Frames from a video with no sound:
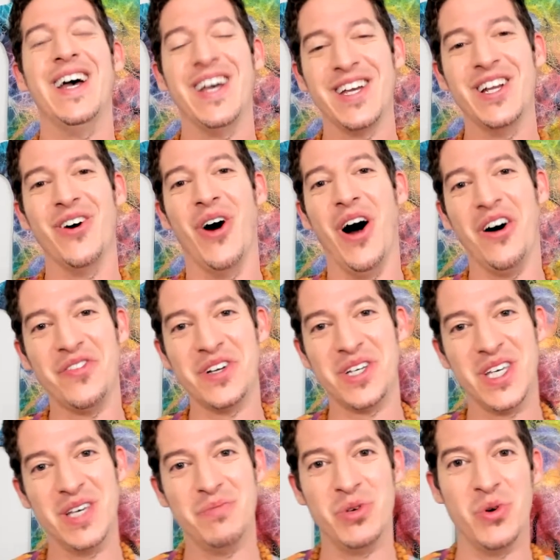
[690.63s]
often
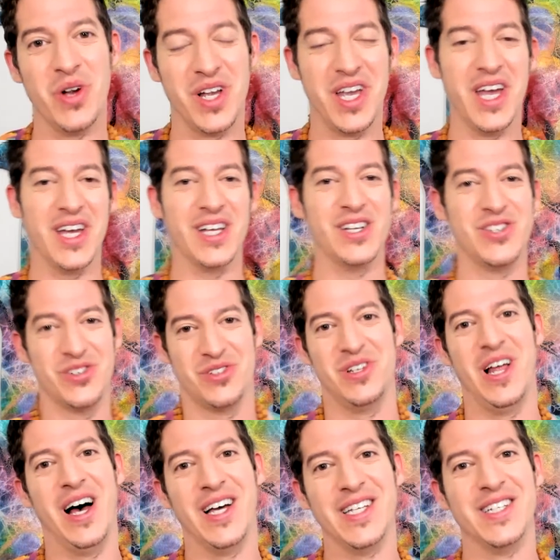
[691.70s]
keep you engaged. There's a
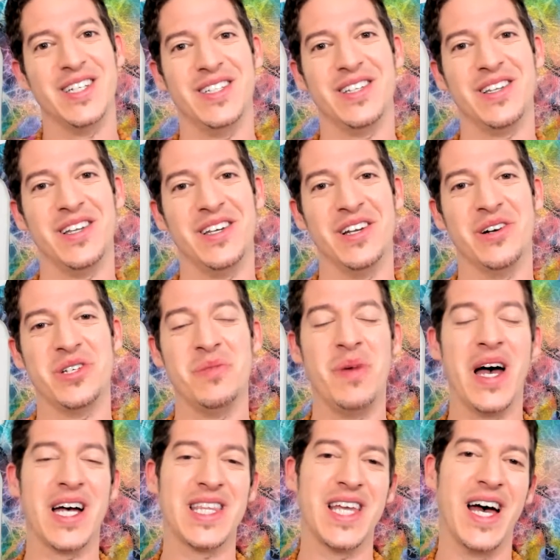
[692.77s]
lot to
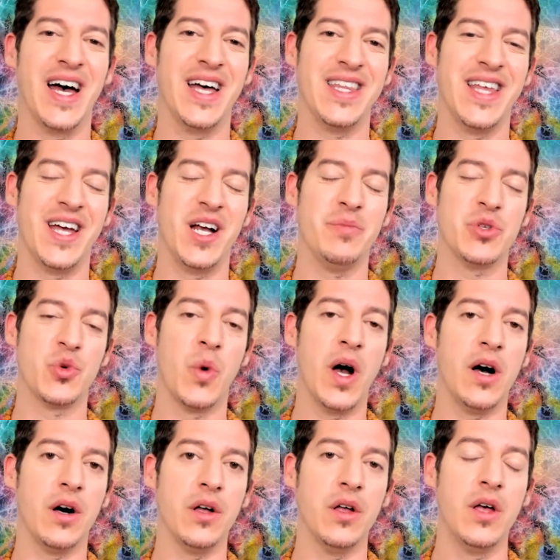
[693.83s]
back that up as
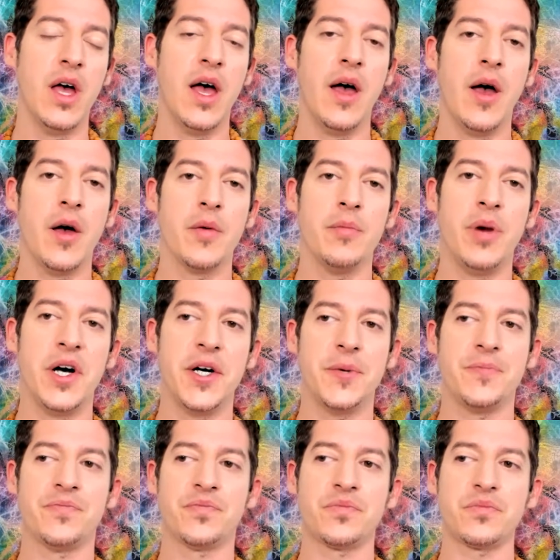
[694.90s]
well. But
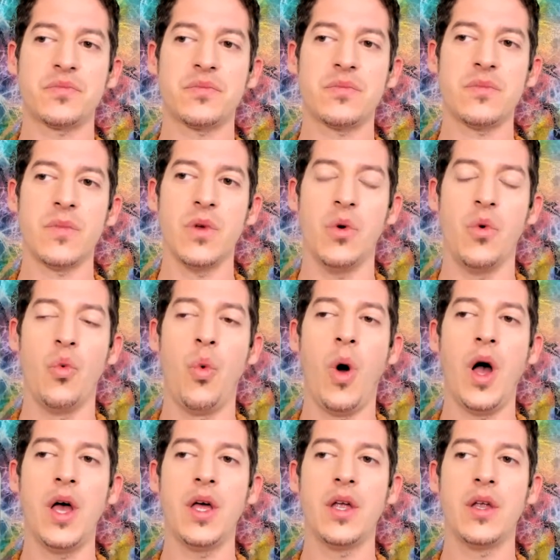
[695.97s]

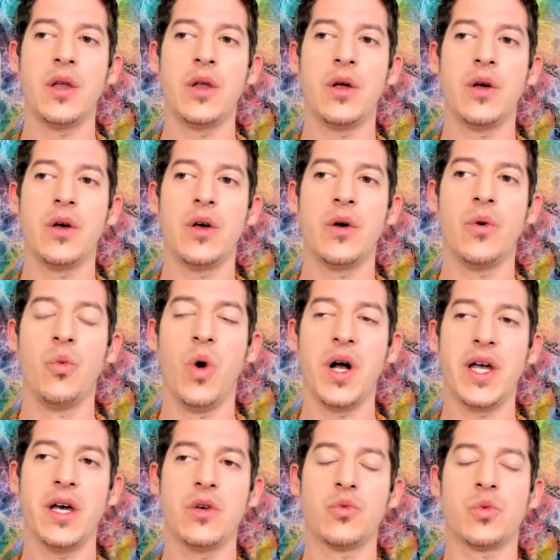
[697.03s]
what
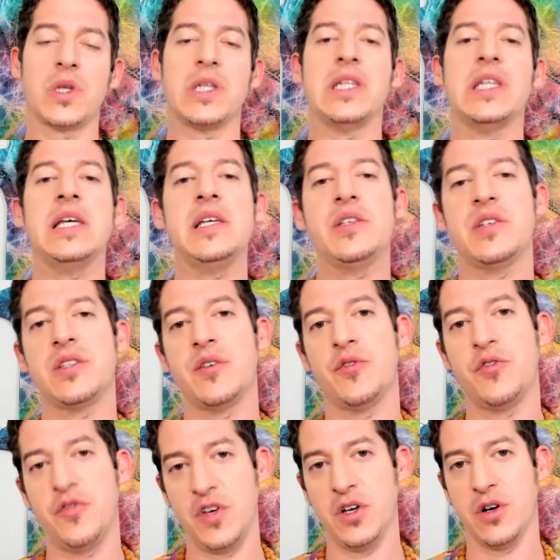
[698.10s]
can release the
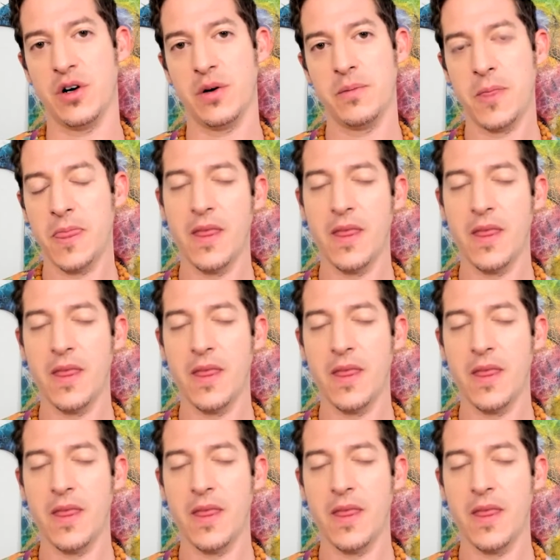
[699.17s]
fear